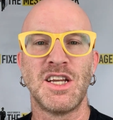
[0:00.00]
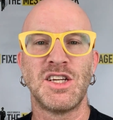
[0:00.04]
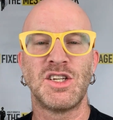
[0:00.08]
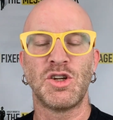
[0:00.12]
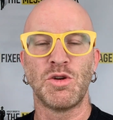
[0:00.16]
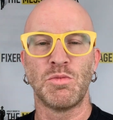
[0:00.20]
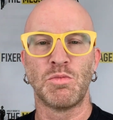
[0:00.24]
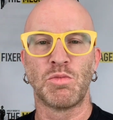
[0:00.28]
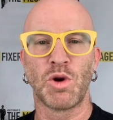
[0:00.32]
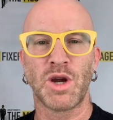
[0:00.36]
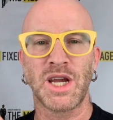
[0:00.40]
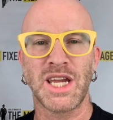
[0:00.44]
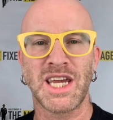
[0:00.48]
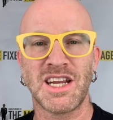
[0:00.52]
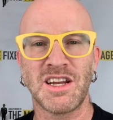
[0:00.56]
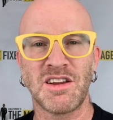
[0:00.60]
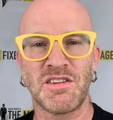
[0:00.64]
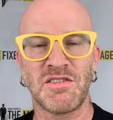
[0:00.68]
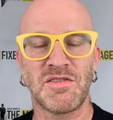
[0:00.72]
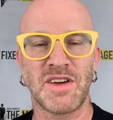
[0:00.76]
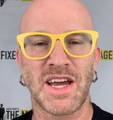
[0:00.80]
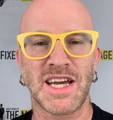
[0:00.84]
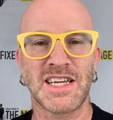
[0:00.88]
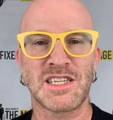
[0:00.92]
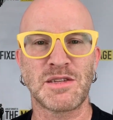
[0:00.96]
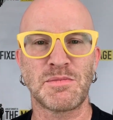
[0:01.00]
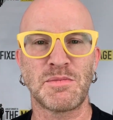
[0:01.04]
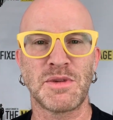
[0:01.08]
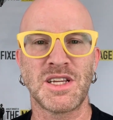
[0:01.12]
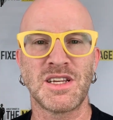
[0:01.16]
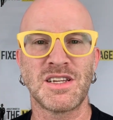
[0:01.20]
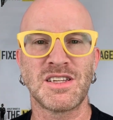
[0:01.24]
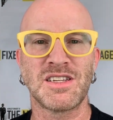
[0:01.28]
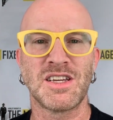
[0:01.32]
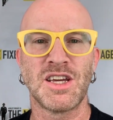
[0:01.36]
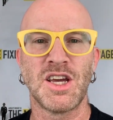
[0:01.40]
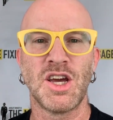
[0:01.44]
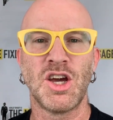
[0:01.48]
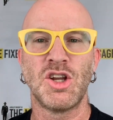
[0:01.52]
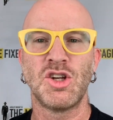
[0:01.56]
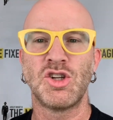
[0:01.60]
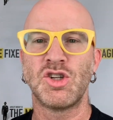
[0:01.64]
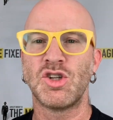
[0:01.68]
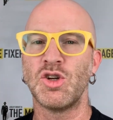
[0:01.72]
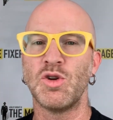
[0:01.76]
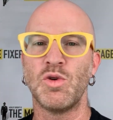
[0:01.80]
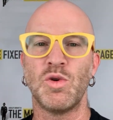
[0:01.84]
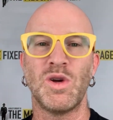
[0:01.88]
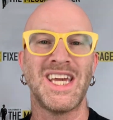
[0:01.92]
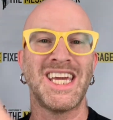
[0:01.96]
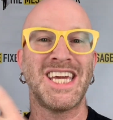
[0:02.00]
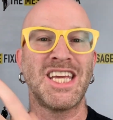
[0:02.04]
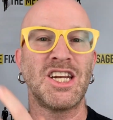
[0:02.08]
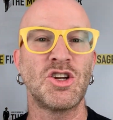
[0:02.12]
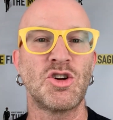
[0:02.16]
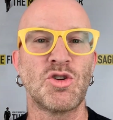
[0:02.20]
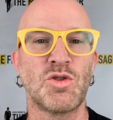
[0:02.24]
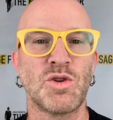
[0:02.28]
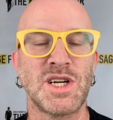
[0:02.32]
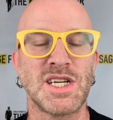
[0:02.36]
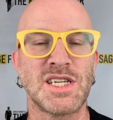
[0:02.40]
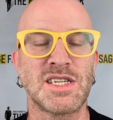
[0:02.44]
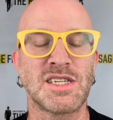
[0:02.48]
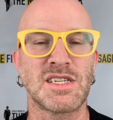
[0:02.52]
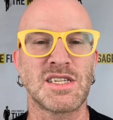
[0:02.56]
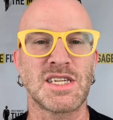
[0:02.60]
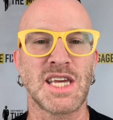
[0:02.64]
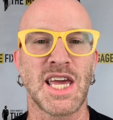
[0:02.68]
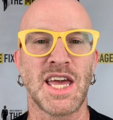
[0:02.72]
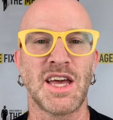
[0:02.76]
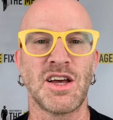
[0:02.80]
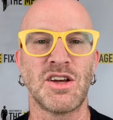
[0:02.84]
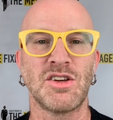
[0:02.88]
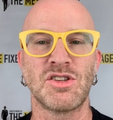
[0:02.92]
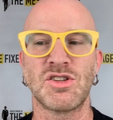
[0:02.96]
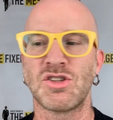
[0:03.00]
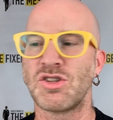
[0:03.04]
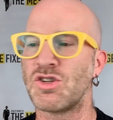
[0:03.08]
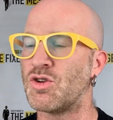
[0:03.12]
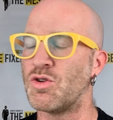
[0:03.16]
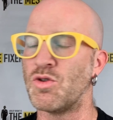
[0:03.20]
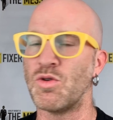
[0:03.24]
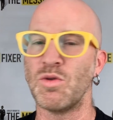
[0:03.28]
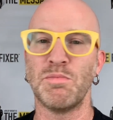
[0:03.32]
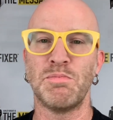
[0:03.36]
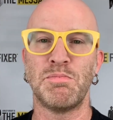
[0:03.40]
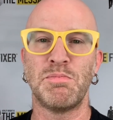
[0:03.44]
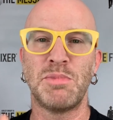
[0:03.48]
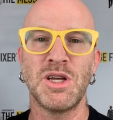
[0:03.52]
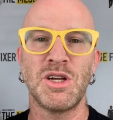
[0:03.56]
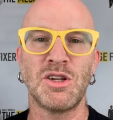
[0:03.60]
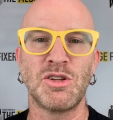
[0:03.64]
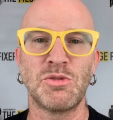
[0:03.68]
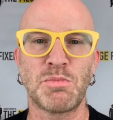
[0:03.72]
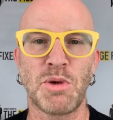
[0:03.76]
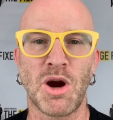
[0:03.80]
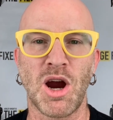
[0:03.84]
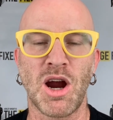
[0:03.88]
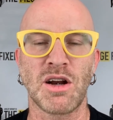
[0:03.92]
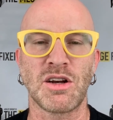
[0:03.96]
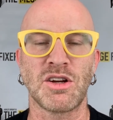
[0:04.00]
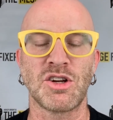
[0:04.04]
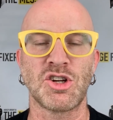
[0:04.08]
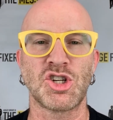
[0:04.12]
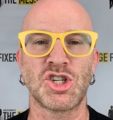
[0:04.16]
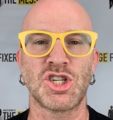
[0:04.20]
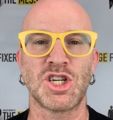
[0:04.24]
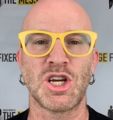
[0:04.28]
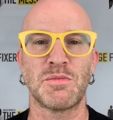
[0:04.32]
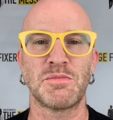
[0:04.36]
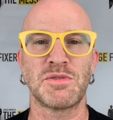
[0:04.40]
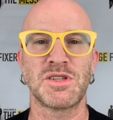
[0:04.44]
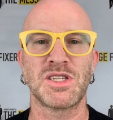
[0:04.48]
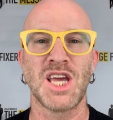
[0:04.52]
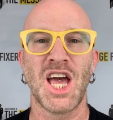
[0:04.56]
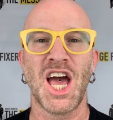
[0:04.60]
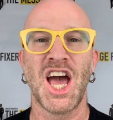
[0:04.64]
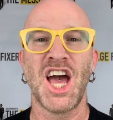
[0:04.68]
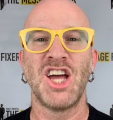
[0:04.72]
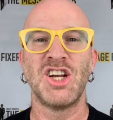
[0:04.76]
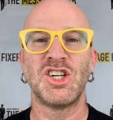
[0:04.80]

to bring in investment, to increase sales, to build partnerships,